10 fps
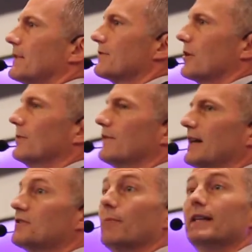And so we've
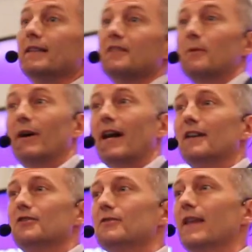got some ideas about how
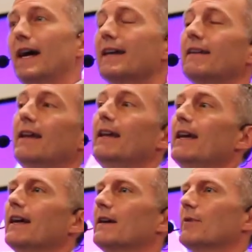to do that
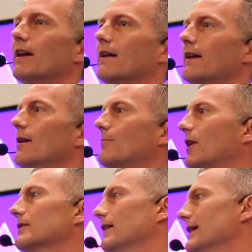and about how to help
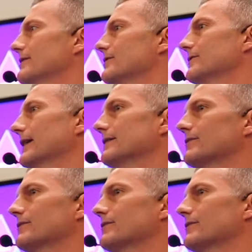our clients do that.